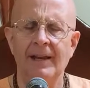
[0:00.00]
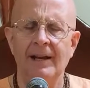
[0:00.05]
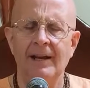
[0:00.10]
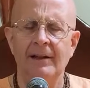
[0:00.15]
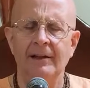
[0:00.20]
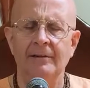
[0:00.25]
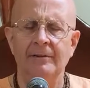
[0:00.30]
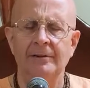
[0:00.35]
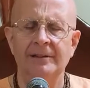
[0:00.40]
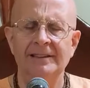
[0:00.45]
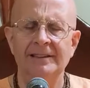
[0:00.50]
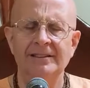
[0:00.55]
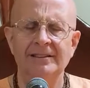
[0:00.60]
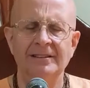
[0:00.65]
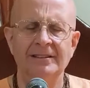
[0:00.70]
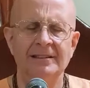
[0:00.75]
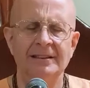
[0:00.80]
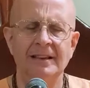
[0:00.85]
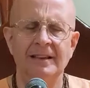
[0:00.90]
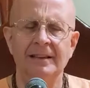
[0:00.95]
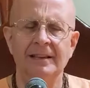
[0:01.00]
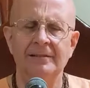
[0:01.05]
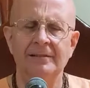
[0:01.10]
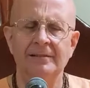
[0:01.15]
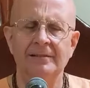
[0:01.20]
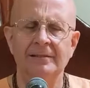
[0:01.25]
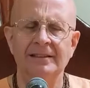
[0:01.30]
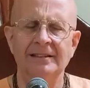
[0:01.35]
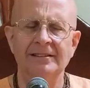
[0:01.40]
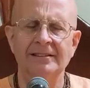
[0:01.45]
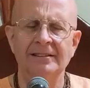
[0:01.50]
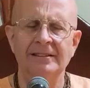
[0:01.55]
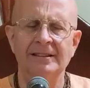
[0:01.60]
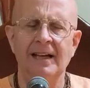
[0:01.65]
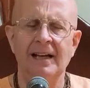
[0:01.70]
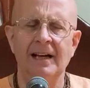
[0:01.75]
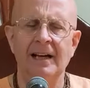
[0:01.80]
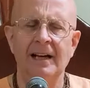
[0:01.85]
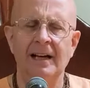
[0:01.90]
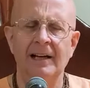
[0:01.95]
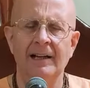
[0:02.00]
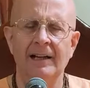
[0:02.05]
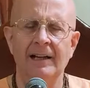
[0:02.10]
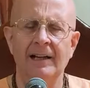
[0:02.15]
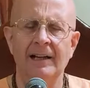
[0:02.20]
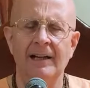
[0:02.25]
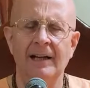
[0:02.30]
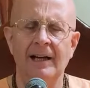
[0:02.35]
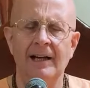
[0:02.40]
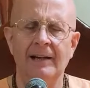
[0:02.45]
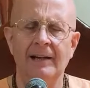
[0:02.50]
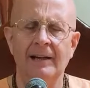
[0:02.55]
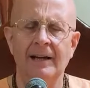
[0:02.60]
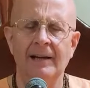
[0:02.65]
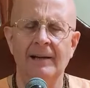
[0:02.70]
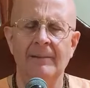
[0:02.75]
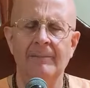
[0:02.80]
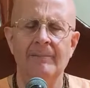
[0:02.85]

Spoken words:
Krishna Krishna Hare Hare